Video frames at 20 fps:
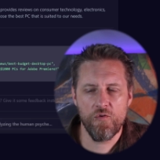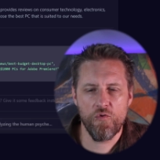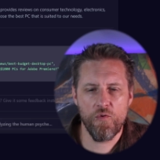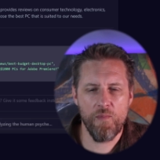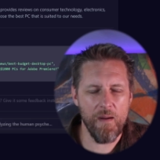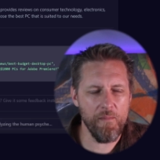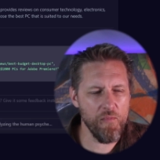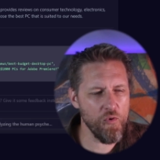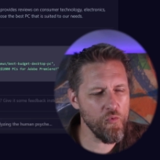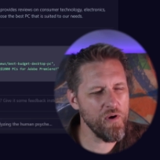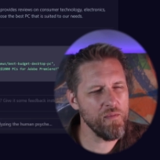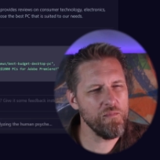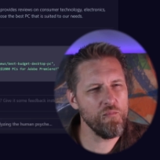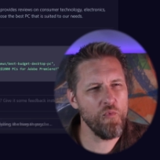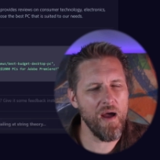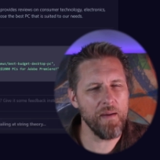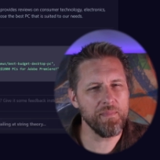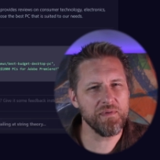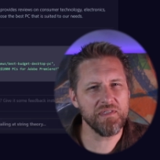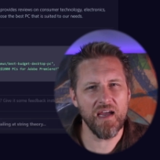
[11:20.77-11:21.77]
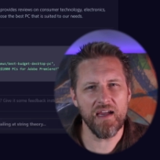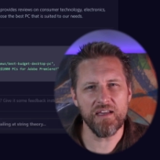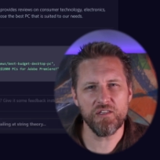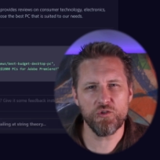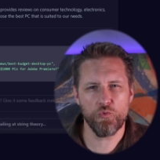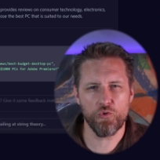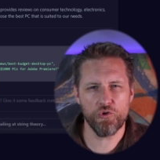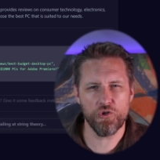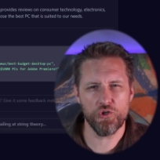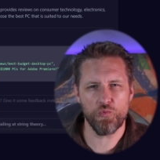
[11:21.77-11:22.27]
remember when
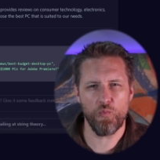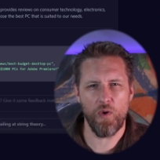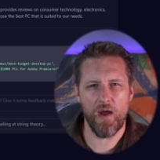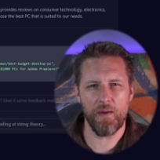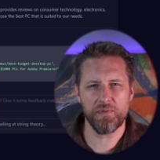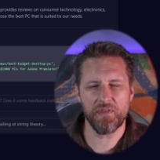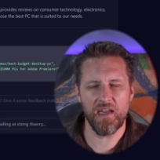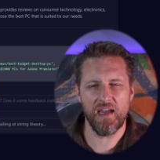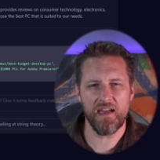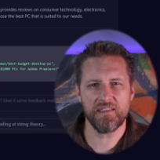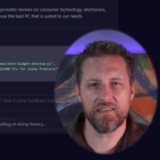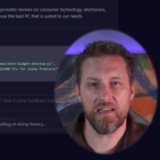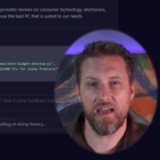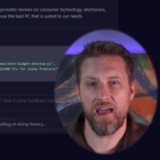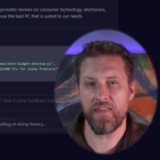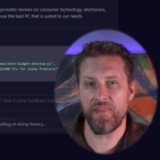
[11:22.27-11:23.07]
websites were just websites